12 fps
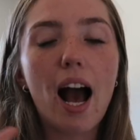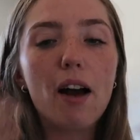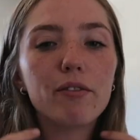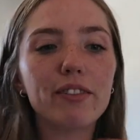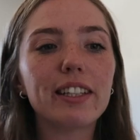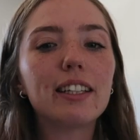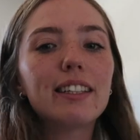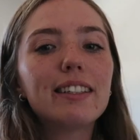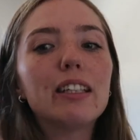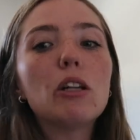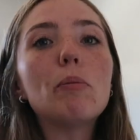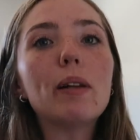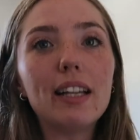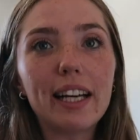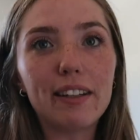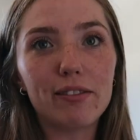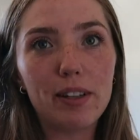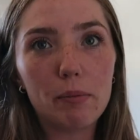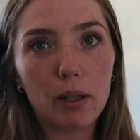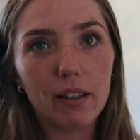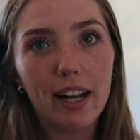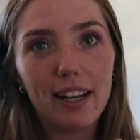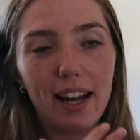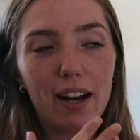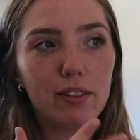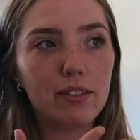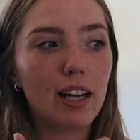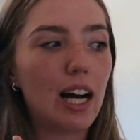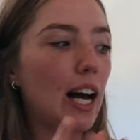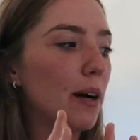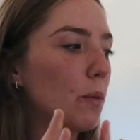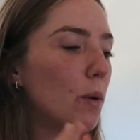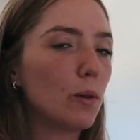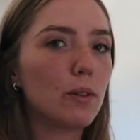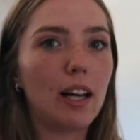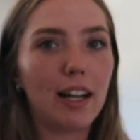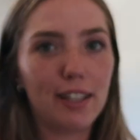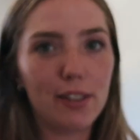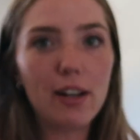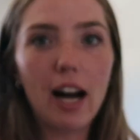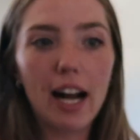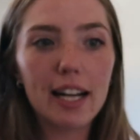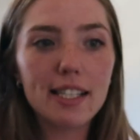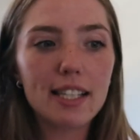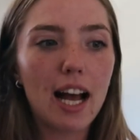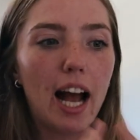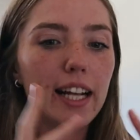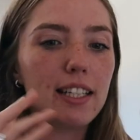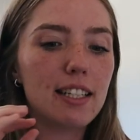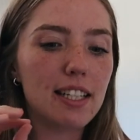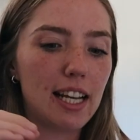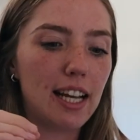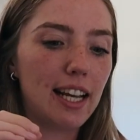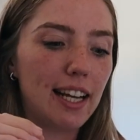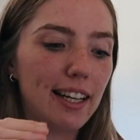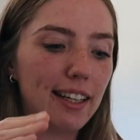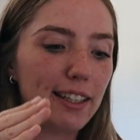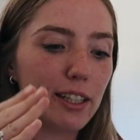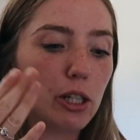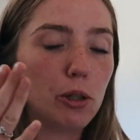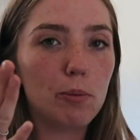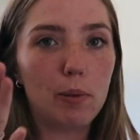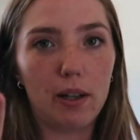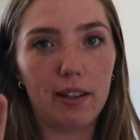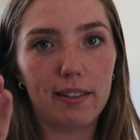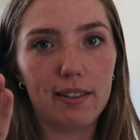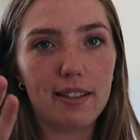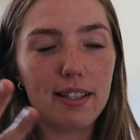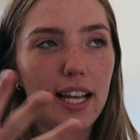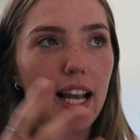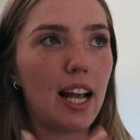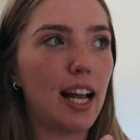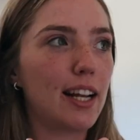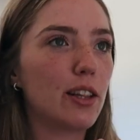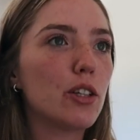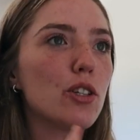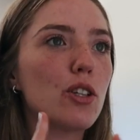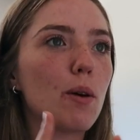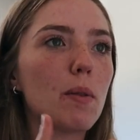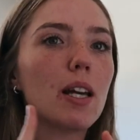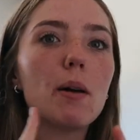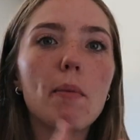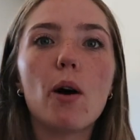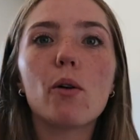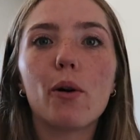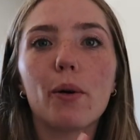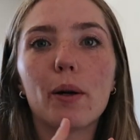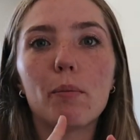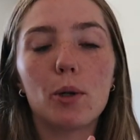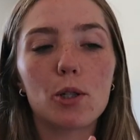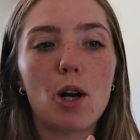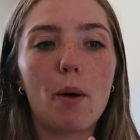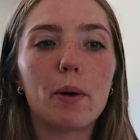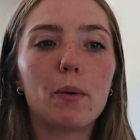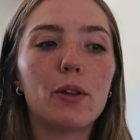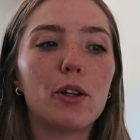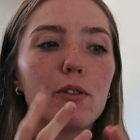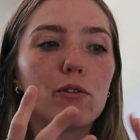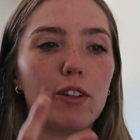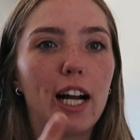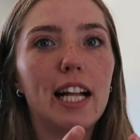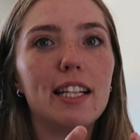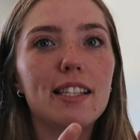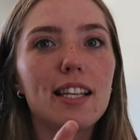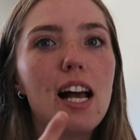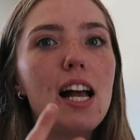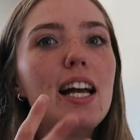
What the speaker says: I'm feeling a little bit like a fibber right now. I won't lie to you guys. I did go to Barnes, and there's something about going book shopping with your friends.